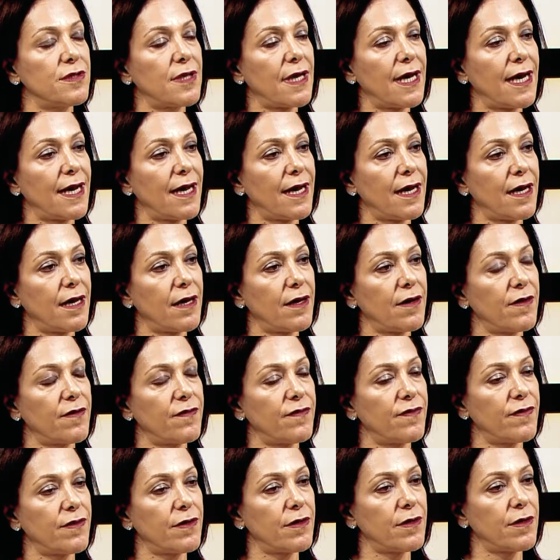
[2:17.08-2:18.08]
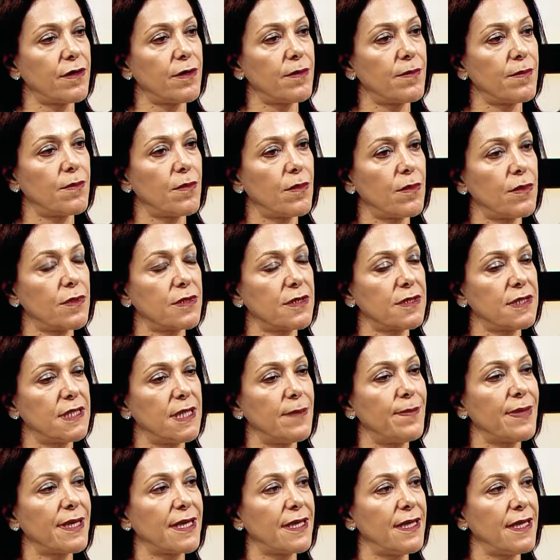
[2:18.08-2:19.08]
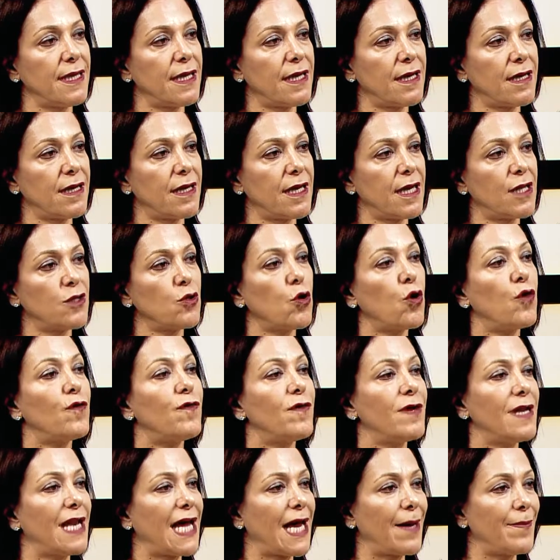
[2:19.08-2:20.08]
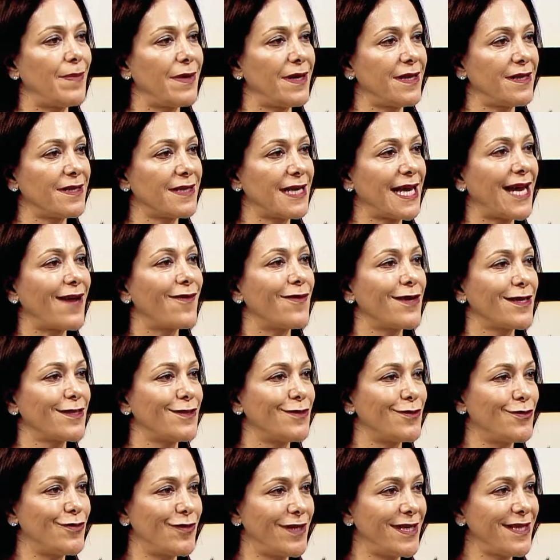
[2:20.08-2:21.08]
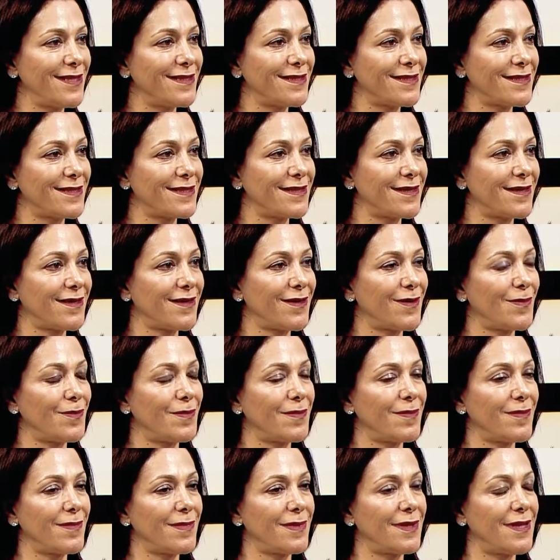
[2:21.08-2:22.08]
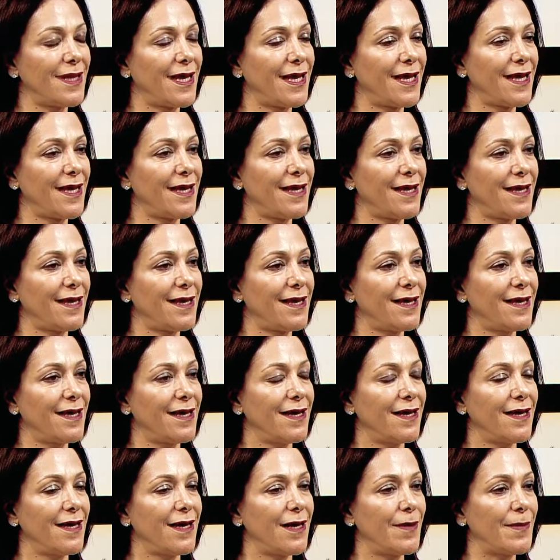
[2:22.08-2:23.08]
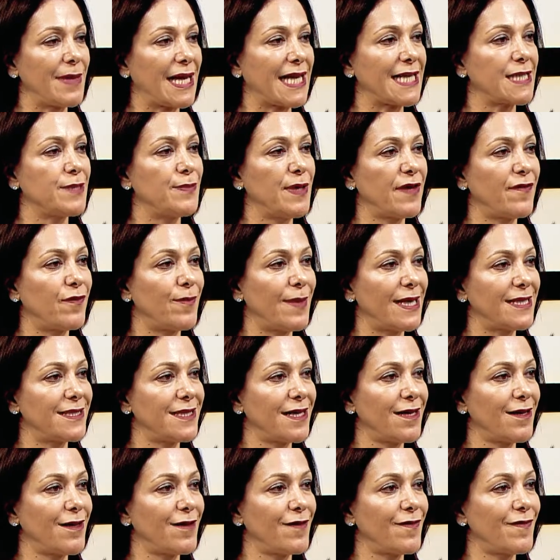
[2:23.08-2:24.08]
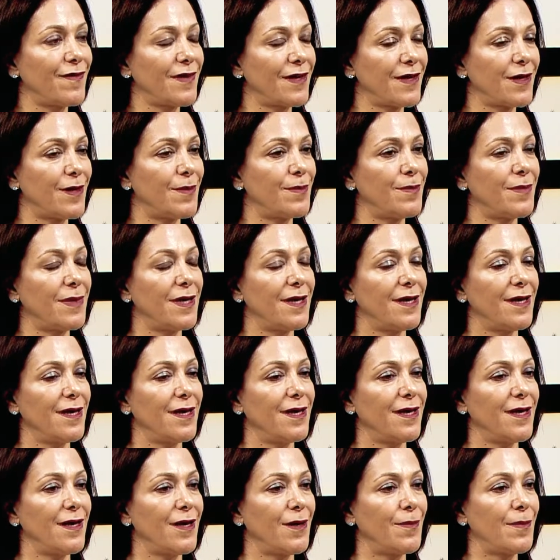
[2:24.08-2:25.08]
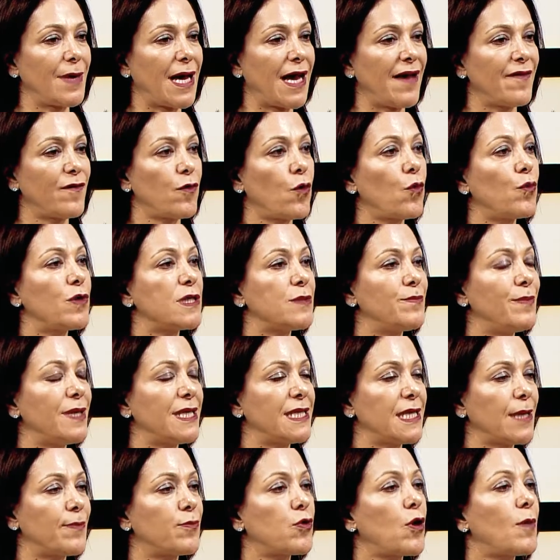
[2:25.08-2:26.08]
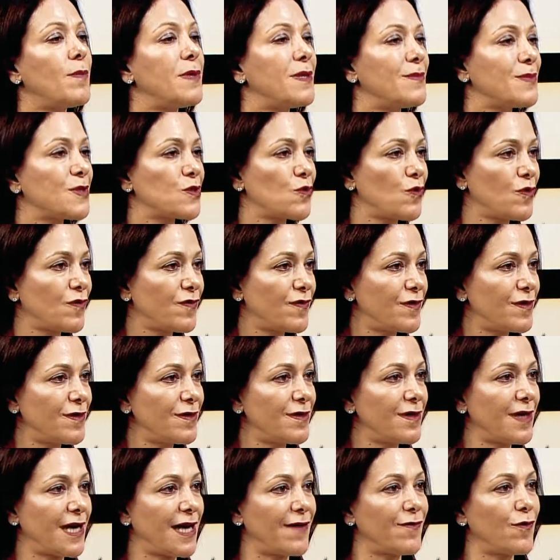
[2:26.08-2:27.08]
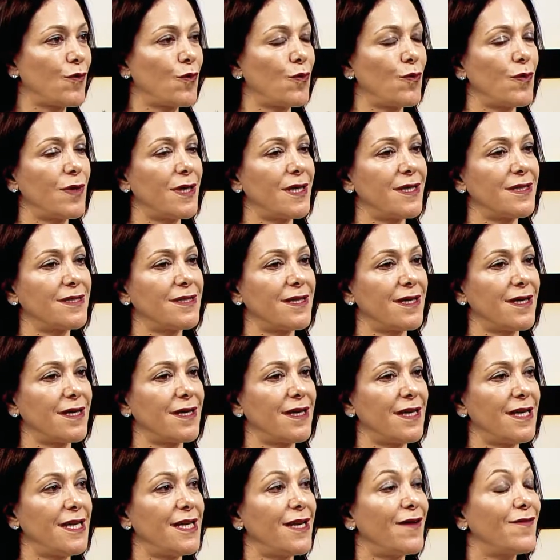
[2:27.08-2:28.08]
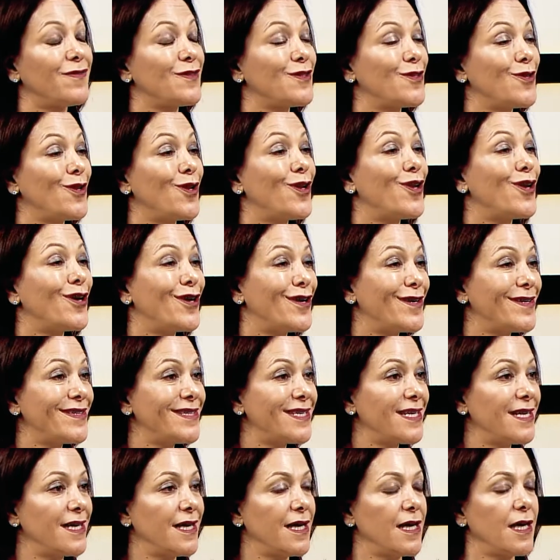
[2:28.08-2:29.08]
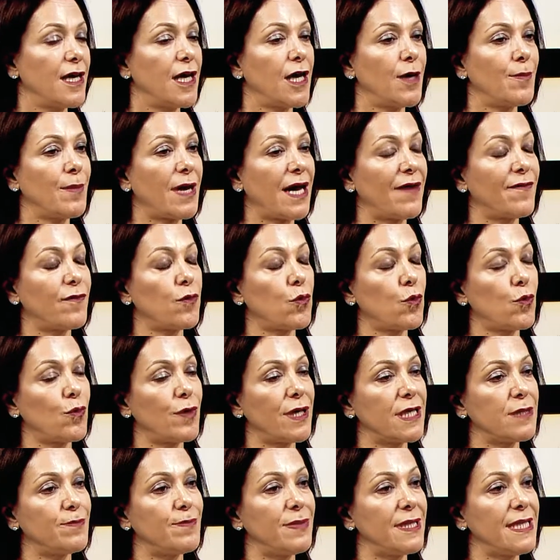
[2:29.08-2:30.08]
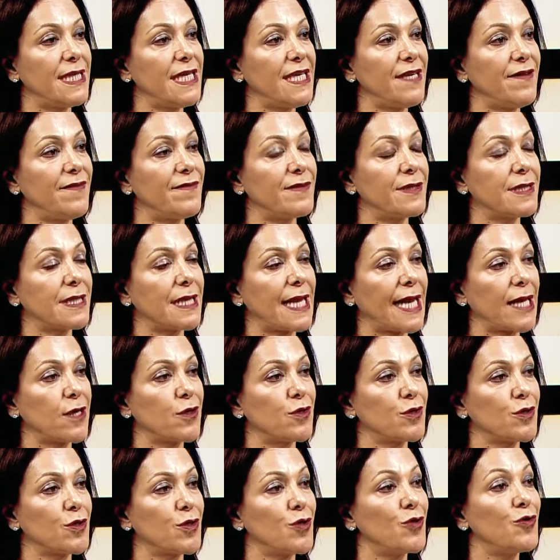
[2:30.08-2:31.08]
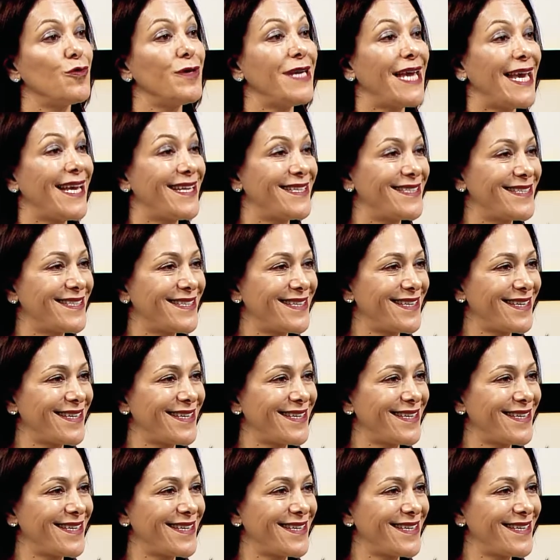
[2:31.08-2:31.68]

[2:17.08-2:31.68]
have typically an overlap in character traits. I can speak for myself. I've always been a problem solver. I've always loved to learn. I've always believed that I could create